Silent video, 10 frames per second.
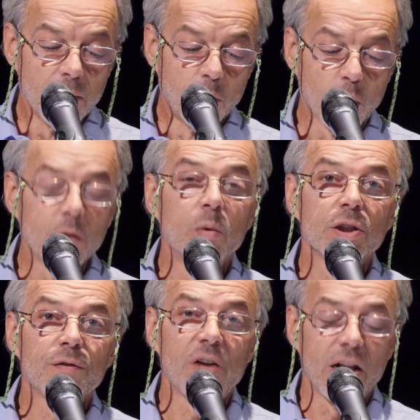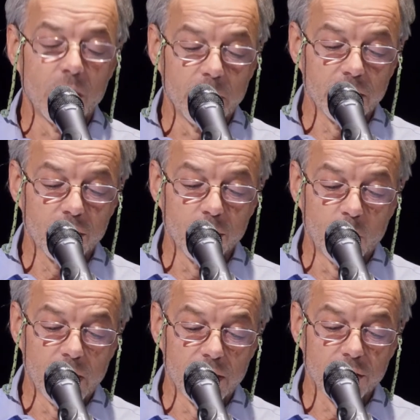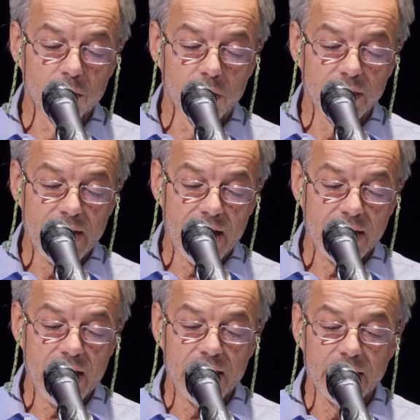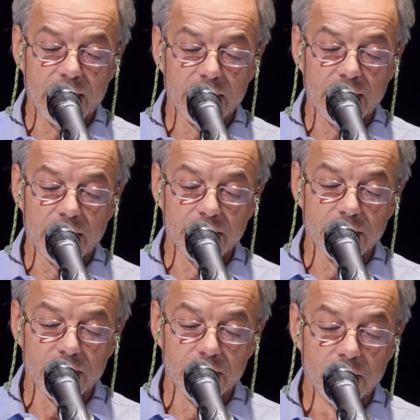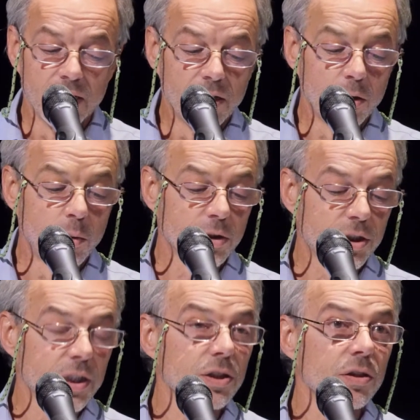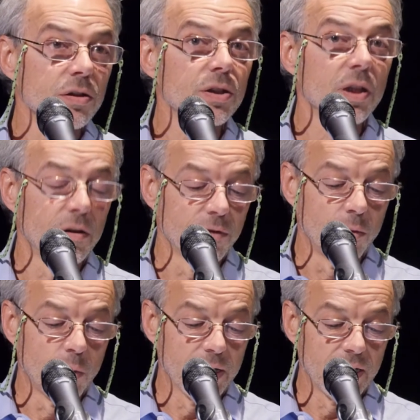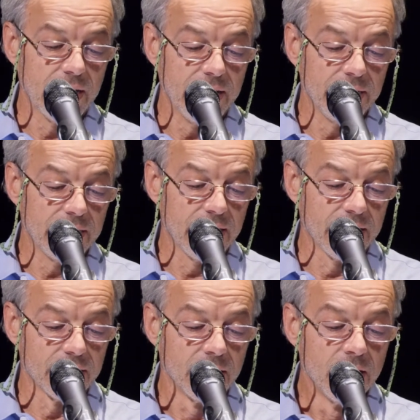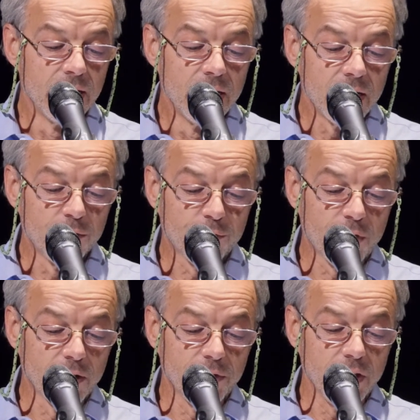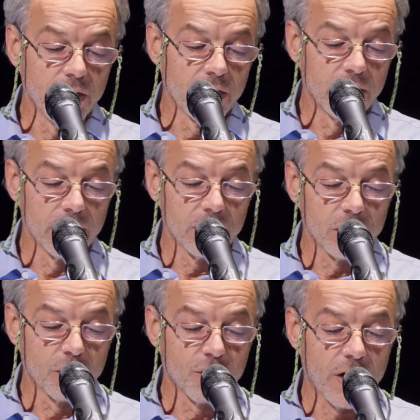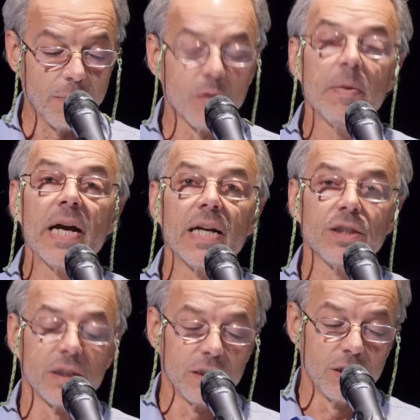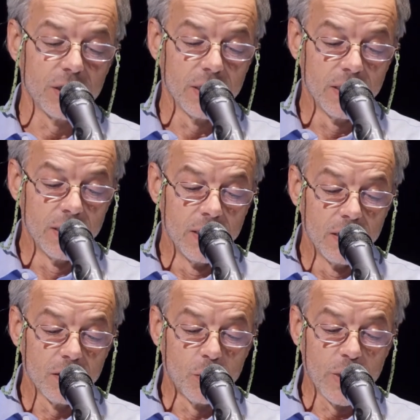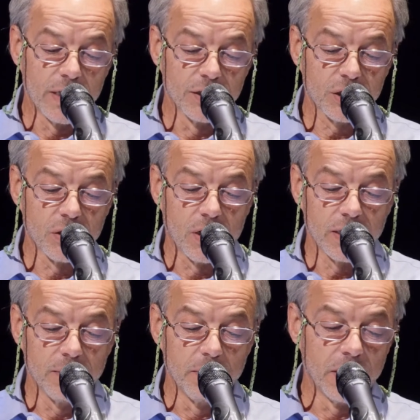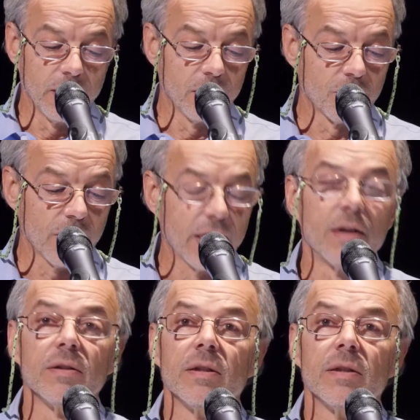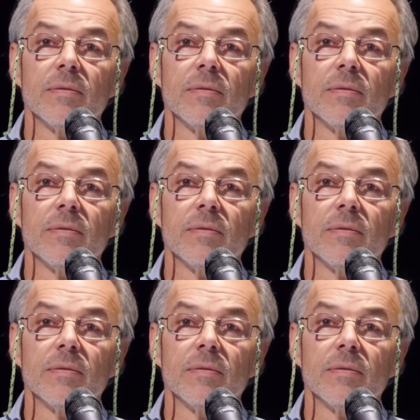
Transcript: Morton was following 2 whales called Yakat and Kelsey, who were sisters of the whale A10. In front of the inlet to Kramer Passage, the whales started milling around.